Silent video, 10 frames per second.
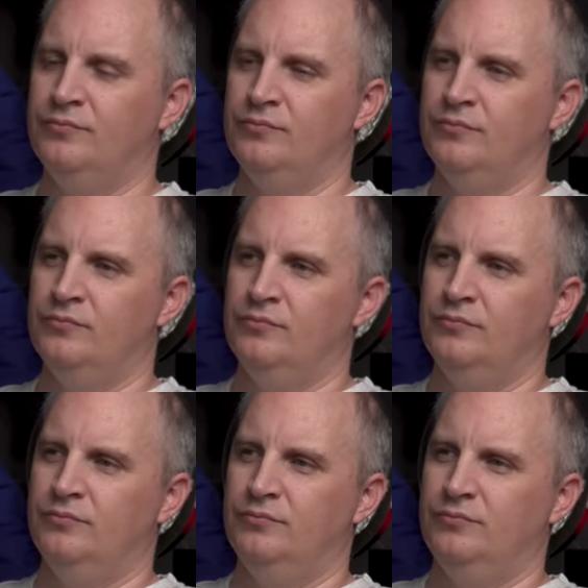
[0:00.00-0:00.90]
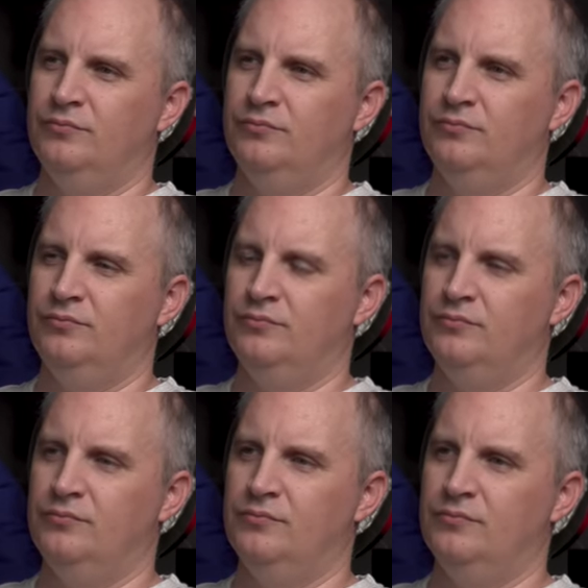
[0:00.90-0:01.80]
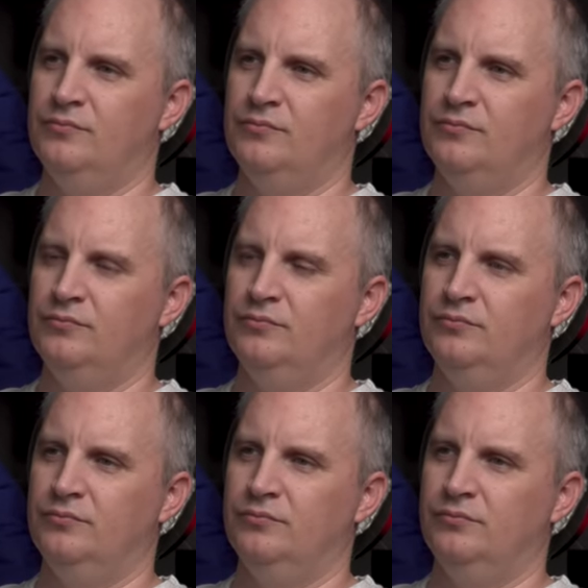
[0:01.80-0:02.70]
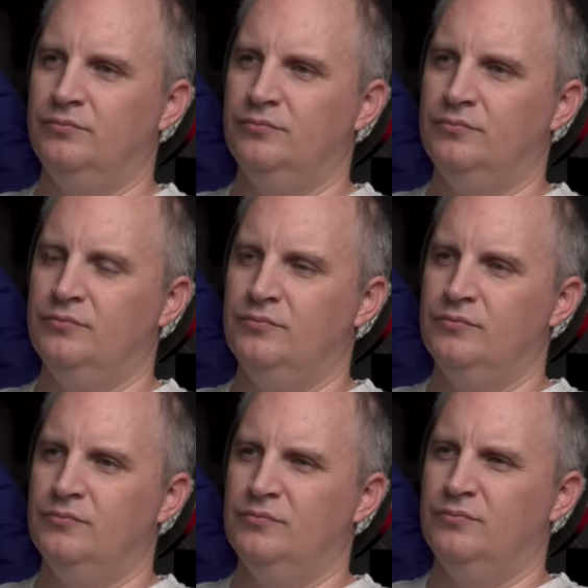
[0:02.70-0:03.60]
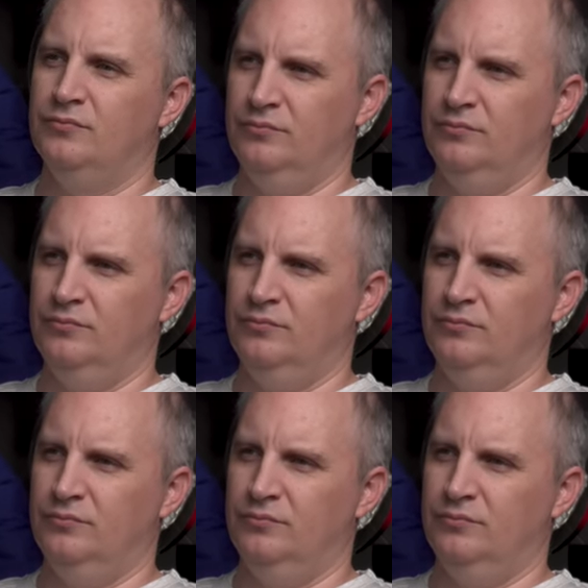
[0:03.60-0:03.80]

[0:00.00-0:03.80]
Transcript: This person isn't speaking.